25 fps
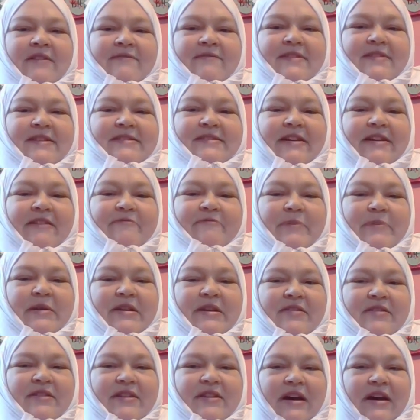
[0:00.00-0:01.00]
these have been
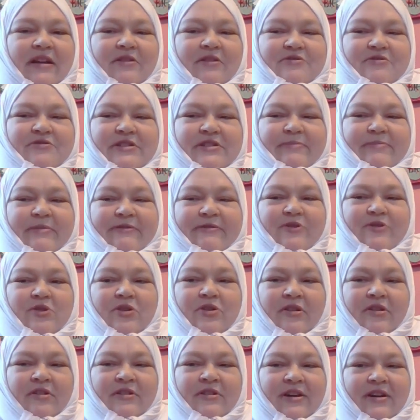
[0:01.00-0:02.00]
in the Dollar Tree
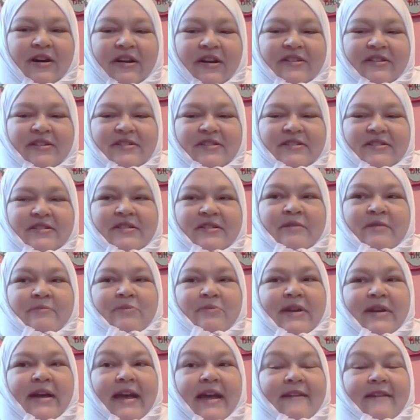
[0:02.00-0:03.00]
before or not,
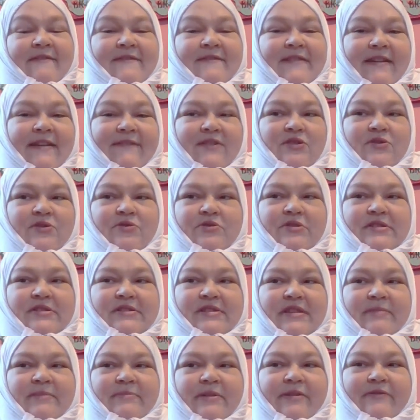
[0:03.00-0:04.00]
but I have never
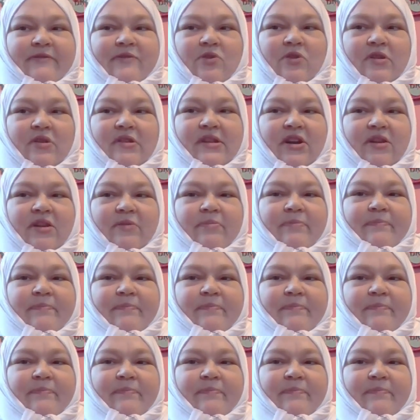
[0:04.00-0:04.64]
noticed them before. They are